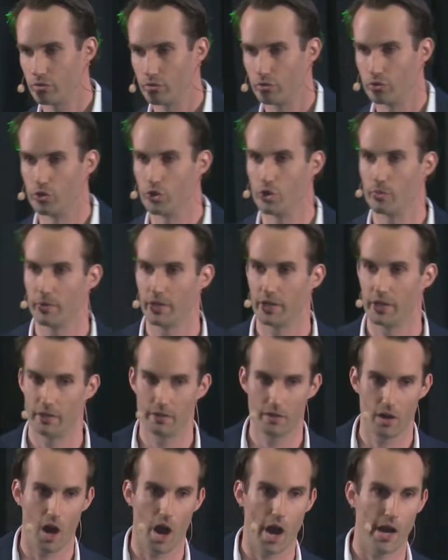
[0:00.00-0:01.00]
Germany,
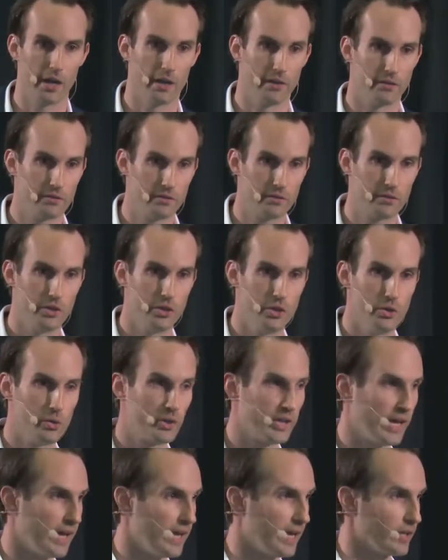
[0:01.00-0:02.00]
Ireland,
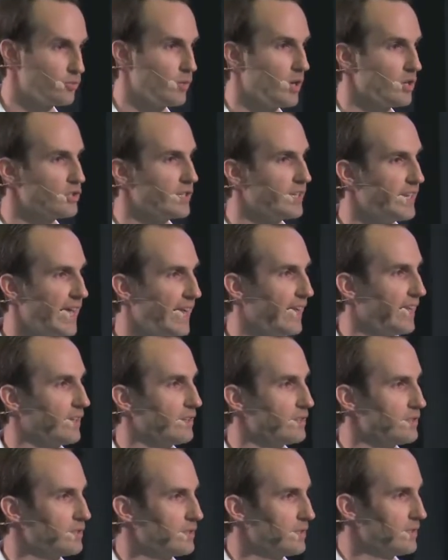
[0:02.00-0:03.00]
UK, as well as the
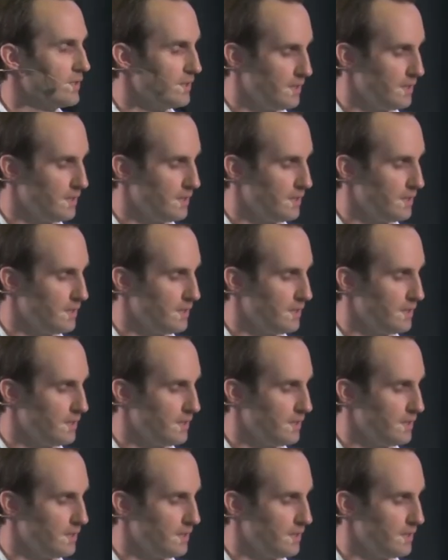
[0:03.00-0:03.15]
Netherlands.